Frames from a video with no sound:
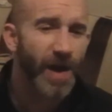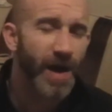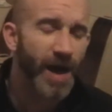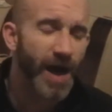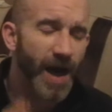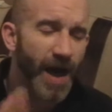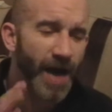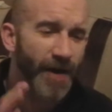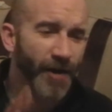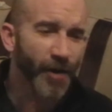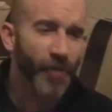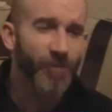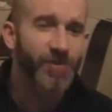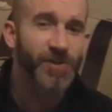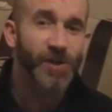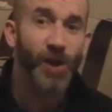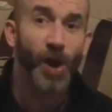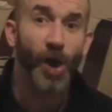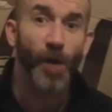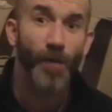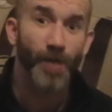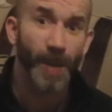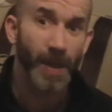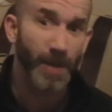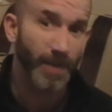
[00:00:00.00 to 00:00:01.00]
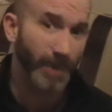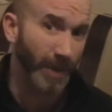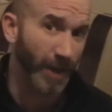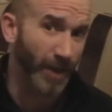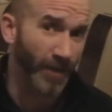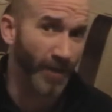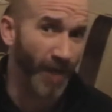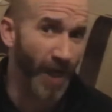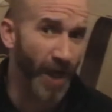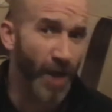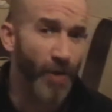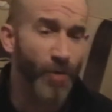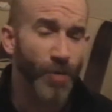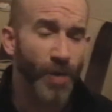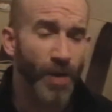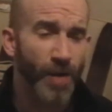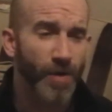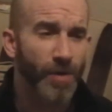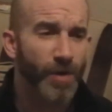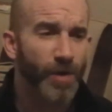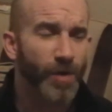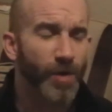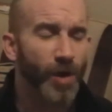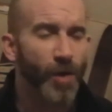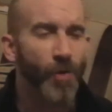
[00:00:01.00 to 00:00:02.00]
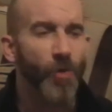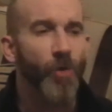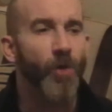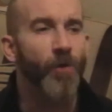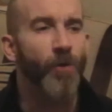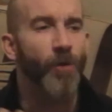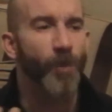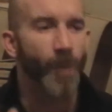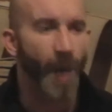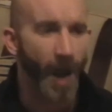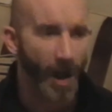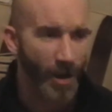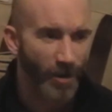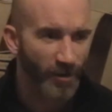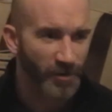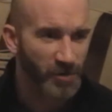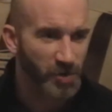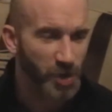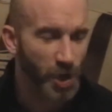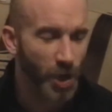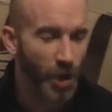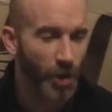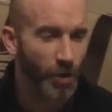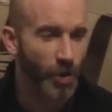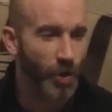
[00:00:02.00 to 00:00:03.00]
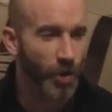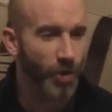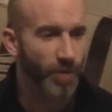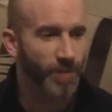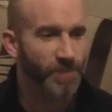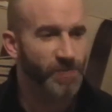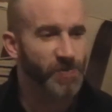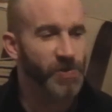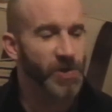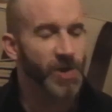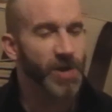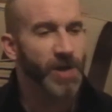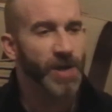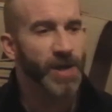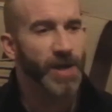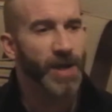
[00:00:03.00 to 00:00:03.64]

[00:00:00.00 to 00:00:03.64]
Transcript: I know there's a lot of people out there who are aware of Sherlock Holmes,